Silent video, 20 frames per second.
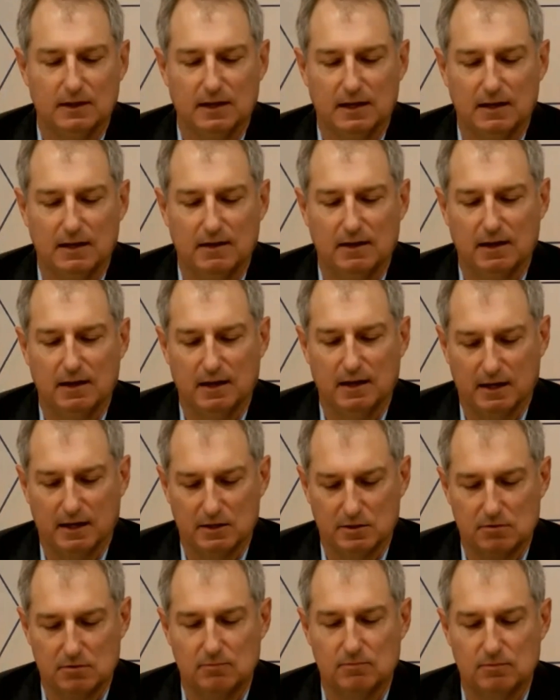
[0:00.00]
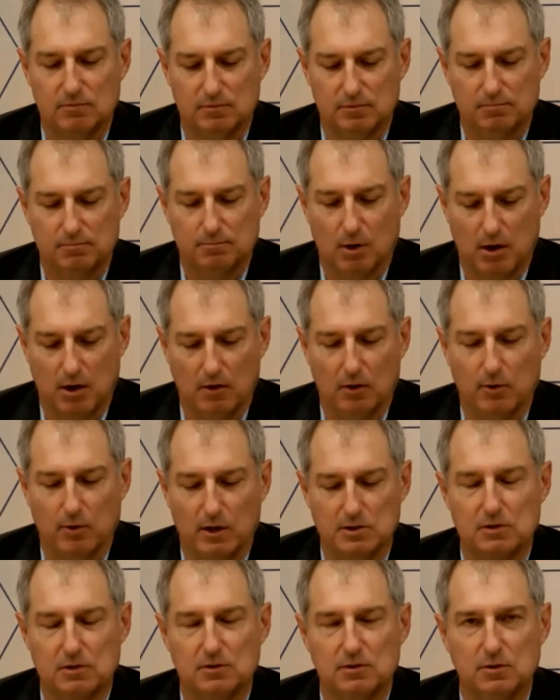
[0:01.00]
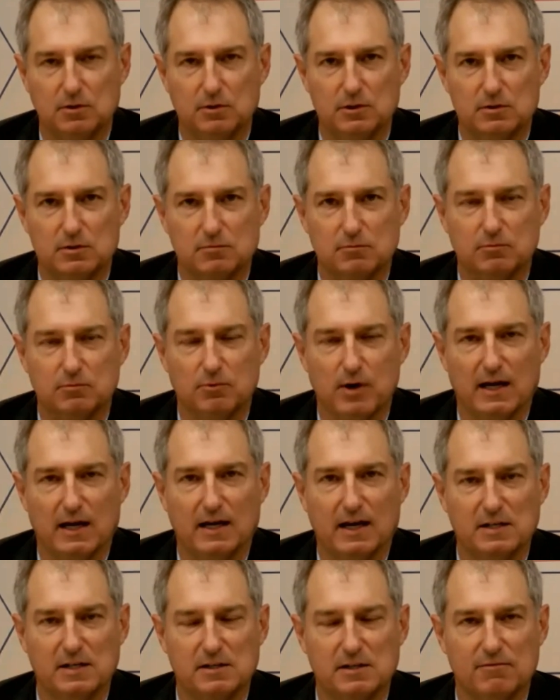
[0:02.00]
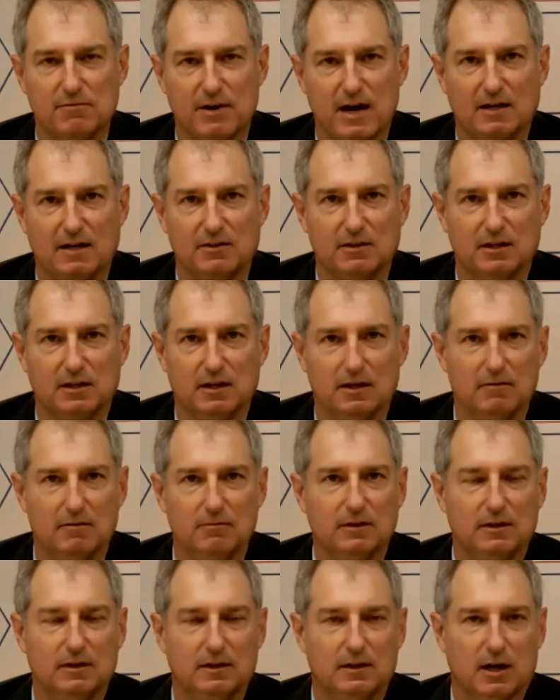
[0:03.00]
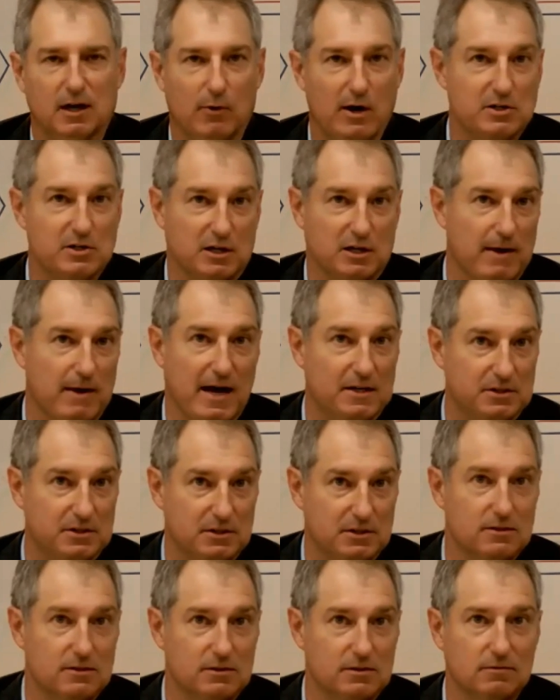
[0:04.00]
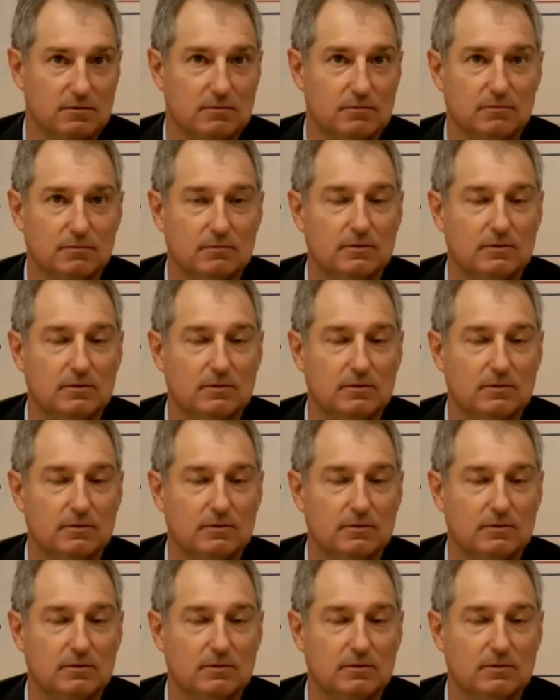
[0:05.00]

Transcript: and, and, I guess part of the question too is recognizing the fact that a wrestling match is,